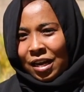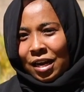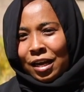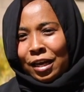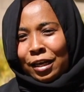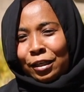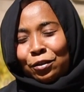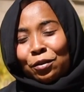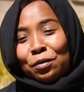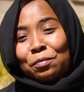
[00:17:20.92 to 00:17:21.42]

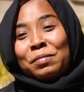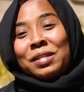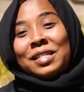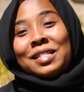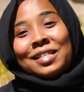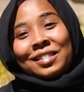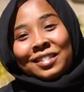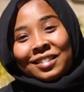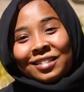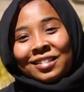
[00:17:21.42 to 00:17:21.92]
he told me
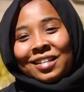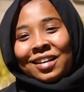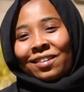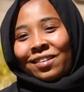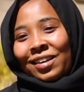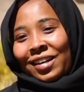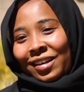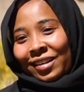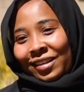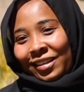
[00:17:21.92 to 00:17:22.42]
this is a
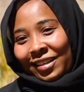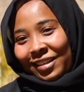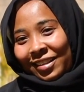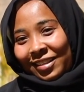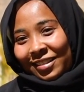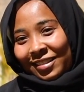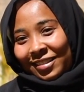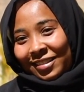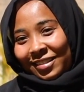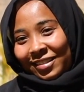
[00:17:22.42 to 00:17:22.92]
rare
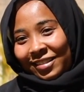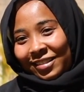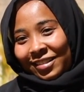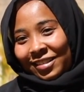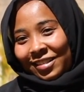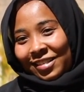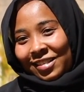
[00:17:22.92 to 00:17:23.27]
case.